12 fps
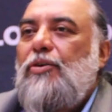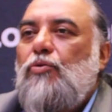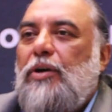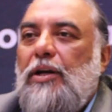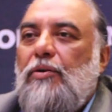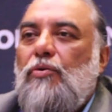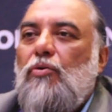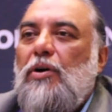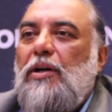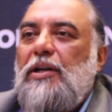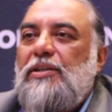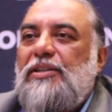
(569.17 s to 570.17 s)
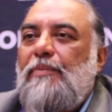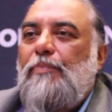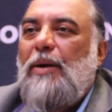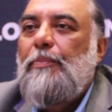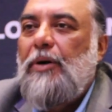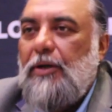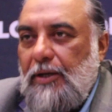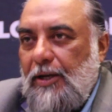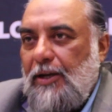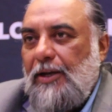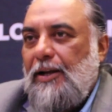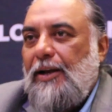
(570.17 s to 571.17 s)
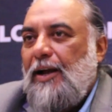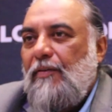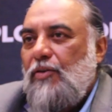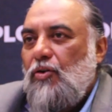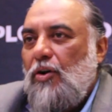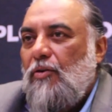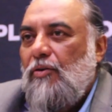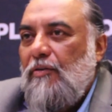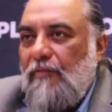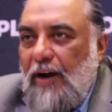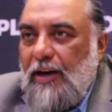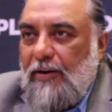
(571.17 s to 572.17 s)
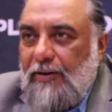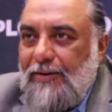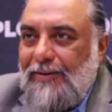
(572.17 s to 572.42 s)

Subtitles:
you can Google and say plumber. I mean, you're not going to find